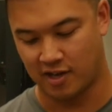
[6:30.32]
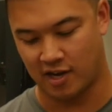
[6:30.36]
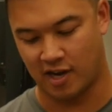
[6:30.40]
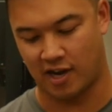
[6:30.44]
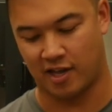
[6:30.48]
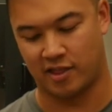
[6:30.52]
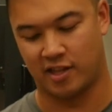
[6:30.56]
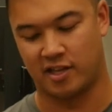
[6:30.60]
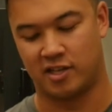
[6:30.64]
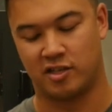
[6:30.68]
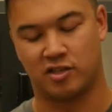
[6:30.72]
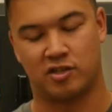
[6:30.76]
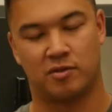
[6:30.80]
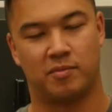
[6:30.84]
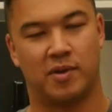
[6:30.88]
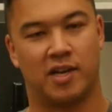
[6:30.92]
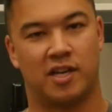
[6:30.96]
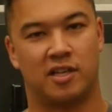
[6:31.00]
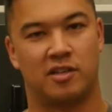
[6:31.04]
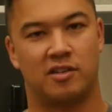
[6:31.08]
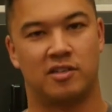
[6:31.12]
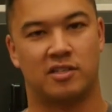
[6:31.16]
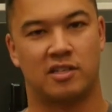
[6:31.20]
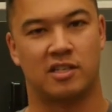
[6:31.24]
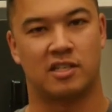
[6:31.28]
and then you should be able
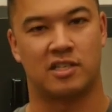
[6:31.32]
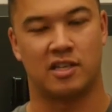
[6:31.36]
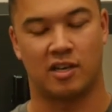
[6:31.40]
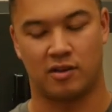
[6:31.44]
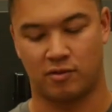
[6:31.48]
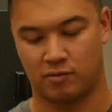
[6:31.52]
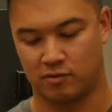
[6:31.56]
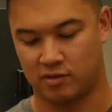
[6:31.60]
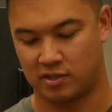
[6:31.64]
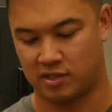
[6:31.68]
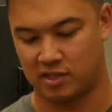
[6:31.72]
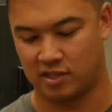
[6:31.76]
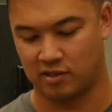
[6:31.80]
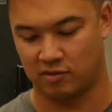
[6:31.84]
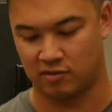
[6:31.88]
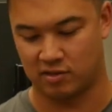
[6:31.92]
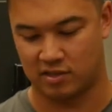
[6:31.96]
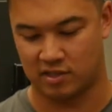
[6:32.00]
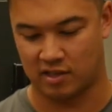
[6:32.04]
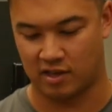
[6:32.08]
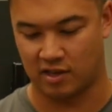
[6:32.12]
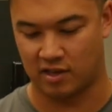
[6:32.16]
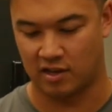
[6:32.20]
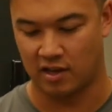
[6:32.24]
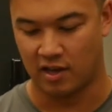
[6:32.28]
to use the sun hood still.
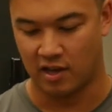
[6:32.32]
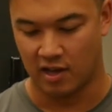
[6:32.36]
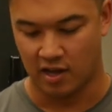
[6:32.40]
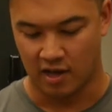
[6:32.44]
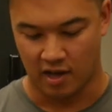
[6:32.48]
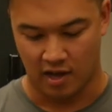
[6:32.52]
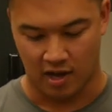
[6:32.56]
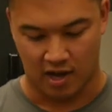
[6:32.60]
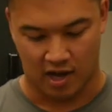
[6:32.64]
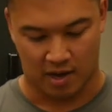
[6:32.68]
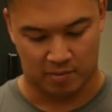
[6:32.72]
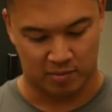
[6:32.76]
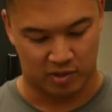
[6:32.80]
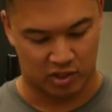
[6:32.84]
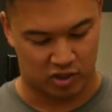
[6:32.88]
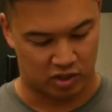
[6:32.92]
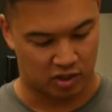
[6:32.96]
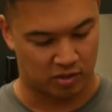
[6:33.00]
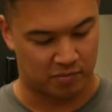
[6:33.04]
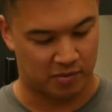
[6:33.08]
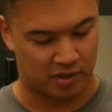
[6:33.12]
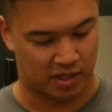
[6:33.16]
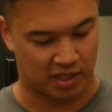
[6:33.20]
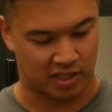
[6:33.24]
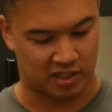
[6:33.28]
So I'm
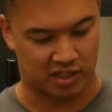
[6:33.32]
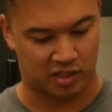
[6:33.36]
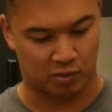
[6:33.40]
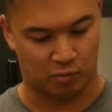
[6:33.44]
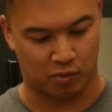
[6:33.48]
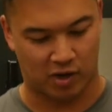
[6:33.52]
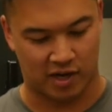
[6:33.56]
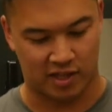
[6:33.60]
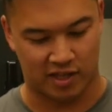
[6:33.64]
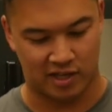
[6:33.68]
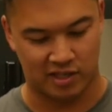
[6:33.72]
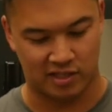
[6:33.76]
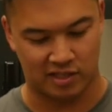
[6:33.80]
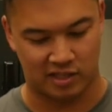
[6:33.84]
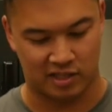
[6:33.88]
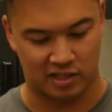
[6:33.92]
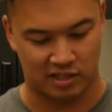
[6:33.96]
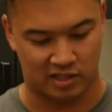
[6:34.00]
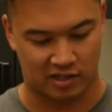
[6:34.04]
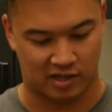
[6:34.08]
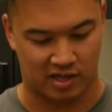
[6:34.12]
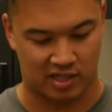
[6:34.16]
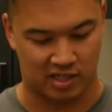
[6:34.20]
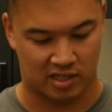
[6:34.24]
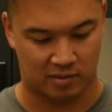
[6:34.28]
assuming that's the way these are
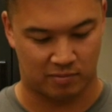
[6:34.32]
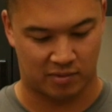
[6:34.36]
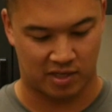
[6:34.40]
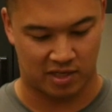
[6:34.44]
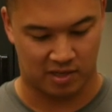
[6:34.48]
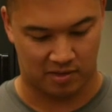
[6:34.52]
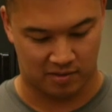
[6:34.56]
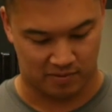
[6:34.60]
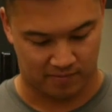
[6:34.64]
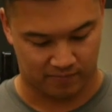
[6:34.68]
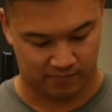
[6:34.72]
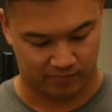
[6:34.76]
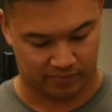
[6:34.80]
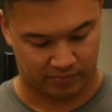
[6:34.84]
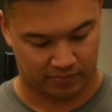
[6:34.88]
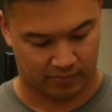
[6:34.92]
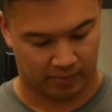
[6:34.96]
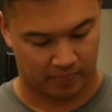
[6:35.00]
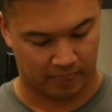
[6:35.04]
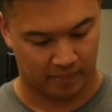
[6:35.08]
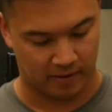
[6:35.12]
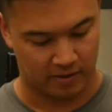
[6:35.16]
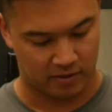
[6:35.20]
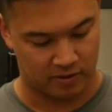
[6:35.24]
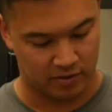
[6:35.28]
designed to be
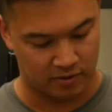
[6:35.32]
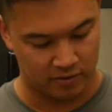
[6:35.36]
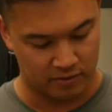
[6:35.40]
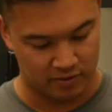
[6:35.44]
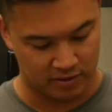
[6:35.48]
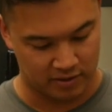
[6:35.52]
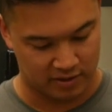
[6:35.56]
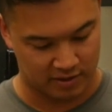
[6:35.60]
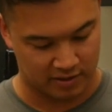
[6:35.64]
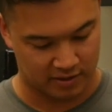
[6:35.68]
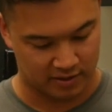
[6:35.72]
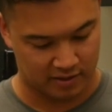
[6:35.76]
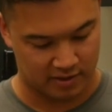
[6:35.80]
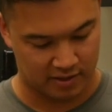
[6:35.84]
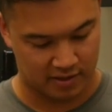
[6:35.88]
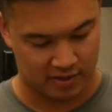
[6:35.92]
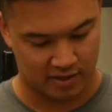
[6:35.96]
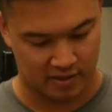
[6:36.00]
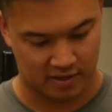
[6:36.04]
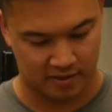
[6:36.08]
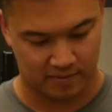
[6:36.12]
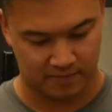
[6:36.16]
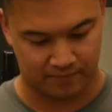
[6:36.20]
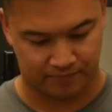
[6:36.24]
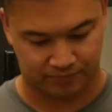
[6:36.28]
used.
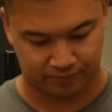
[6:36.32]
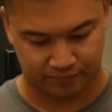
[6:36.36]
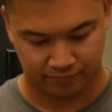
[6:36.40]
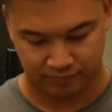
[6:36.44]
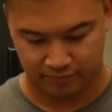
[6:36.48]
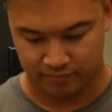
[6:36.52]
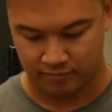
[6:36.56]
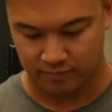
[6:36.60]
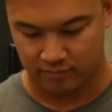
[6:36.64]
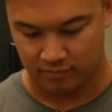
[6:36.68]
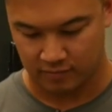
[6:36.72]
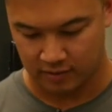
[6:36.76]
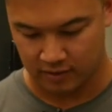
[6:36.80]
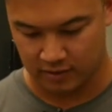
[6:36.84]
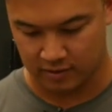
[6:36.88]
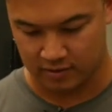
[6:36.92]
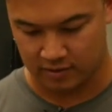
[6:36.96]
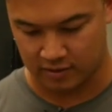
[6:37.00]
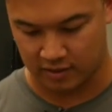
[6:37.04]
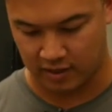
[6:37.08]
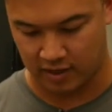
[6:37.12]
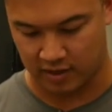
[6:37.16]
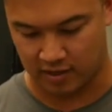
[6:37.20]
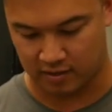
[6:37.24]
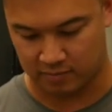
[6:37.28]

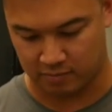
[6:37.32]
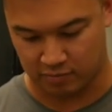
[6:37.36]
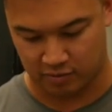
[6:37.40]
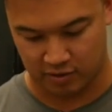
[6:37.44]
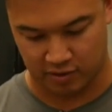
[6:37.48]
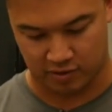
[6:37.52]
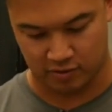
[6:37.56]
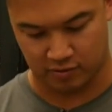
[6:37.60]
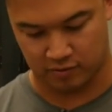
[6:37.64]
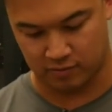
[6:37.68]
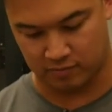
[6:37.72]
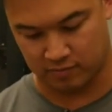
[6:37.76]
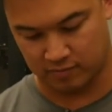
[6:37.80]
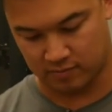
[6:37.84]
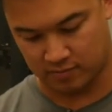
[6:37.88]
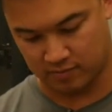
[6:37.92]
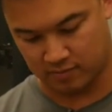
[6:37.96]
So yeah, pretty cool.